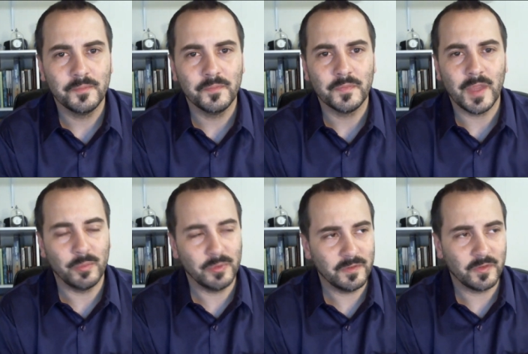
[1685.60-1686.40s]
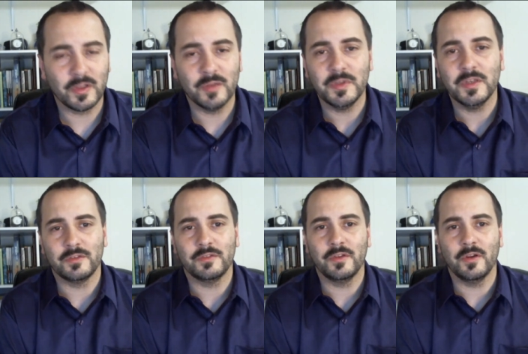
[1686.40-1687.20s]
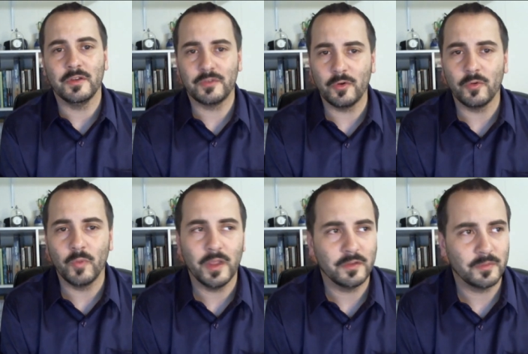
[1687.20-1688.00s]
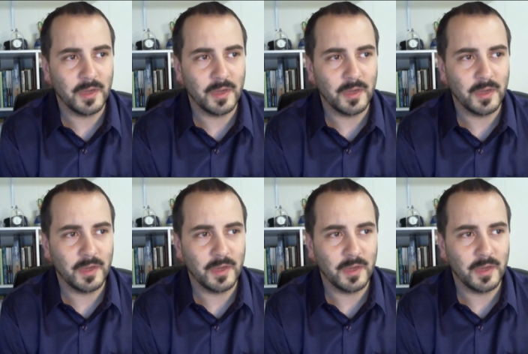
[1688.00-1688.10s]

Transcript: And I believe that's going to be necessary in certain ways.